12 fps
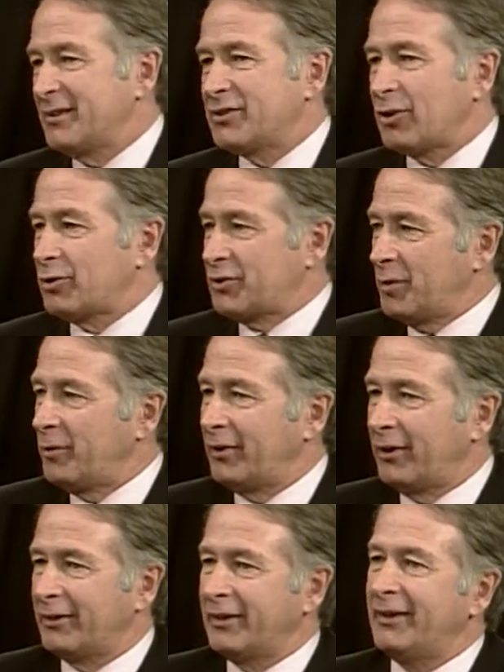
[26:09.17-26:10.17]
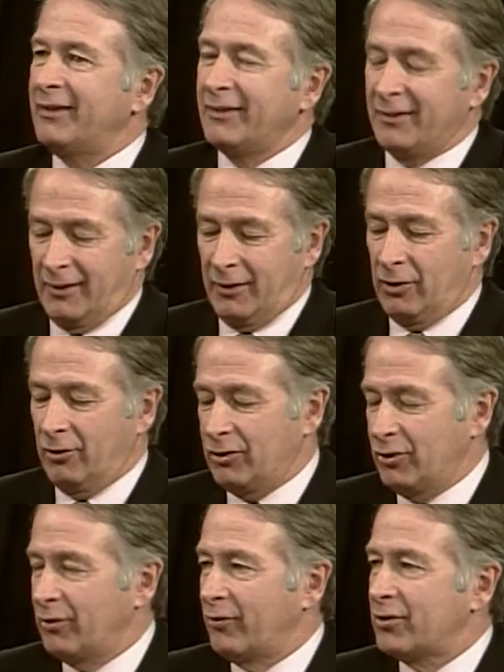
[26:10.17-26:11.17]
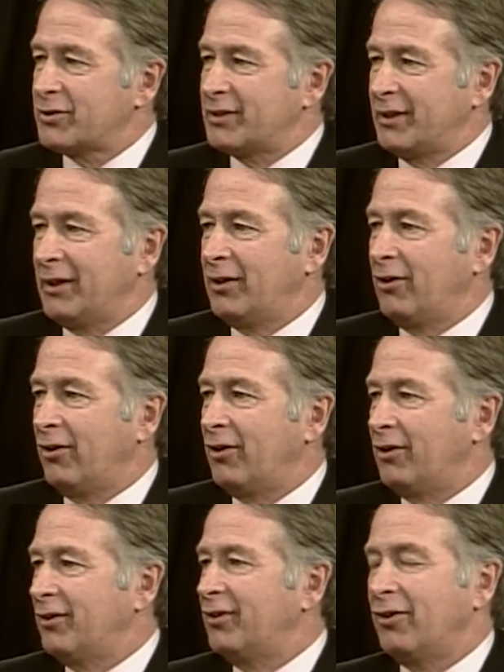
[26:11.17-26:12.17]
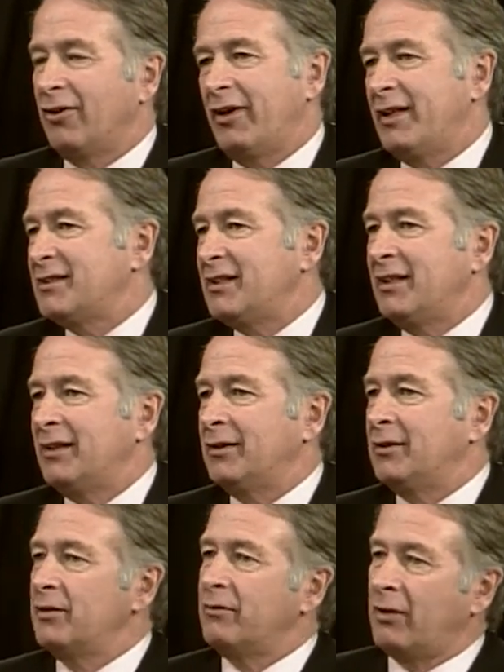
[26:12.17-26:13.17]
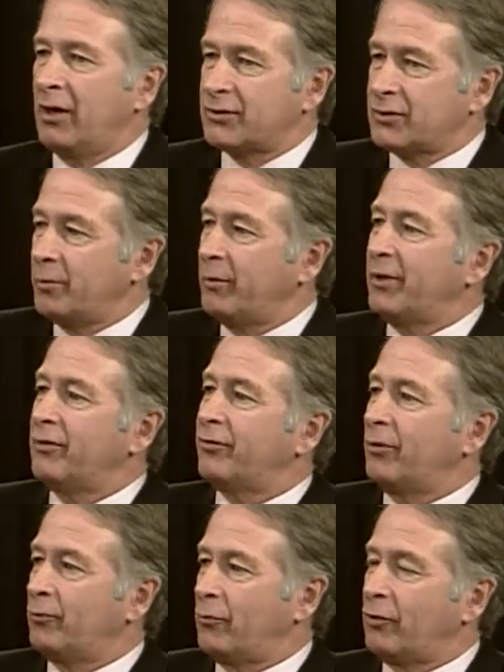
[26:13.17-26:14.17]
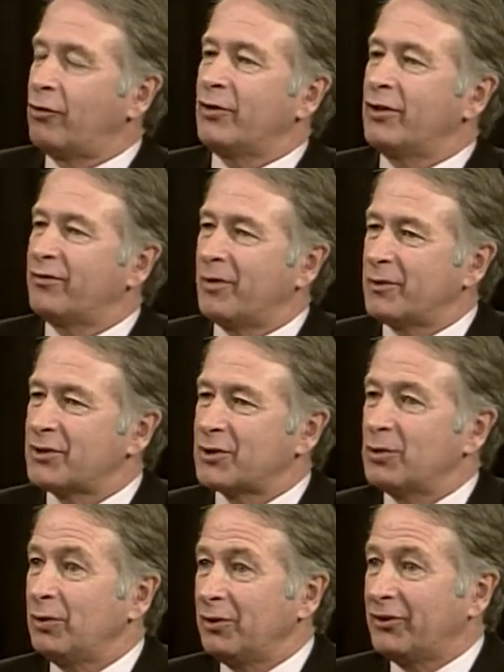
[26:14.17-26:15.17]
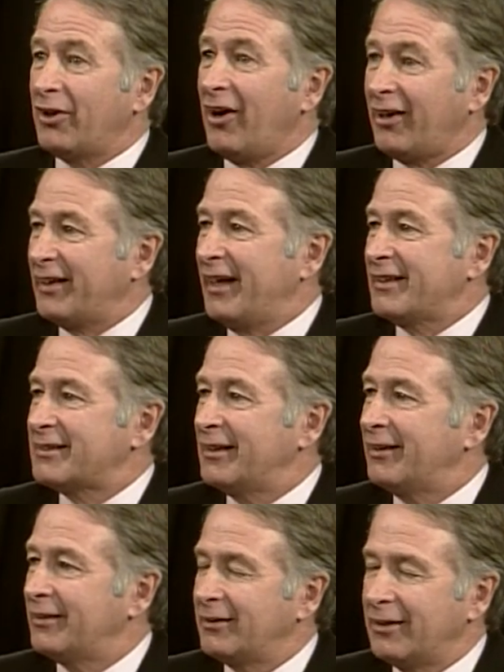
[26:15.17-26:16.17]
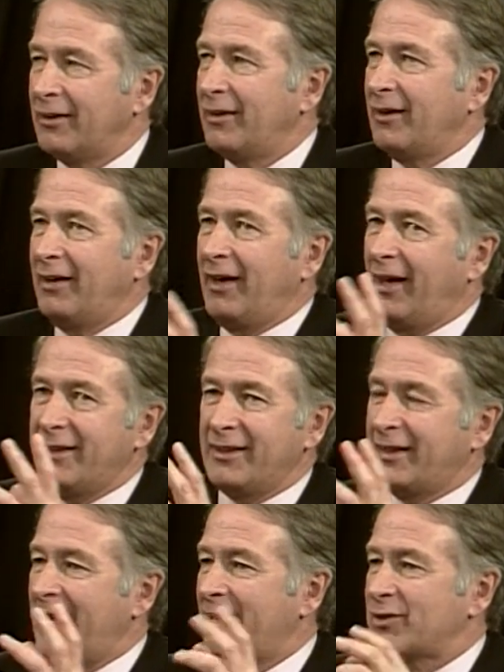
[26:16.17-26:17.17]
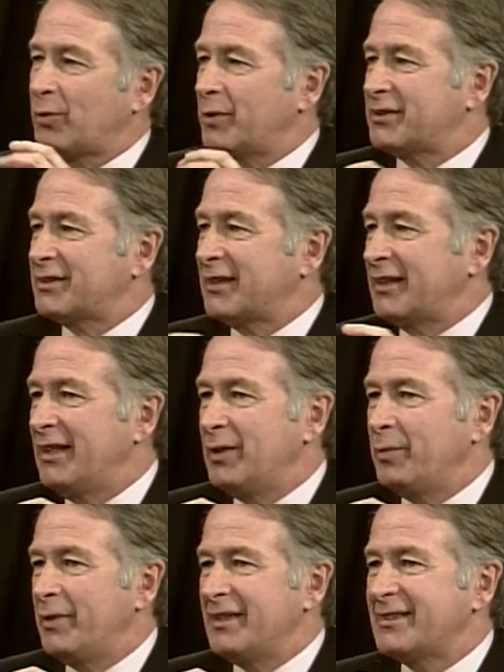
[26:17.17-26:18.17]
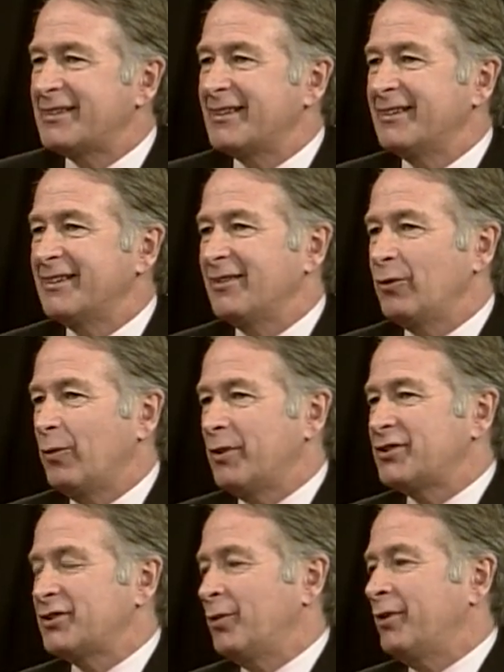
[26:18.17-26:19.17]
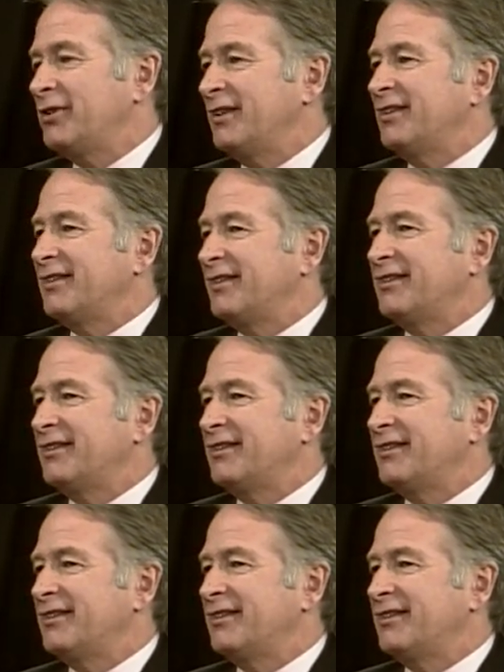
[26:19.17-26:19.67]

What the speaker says: So similarly, you're in university or you're 18 and you've got somebody from recruiting from the school talking at you. And how do you catch what's the key piece and what's the one you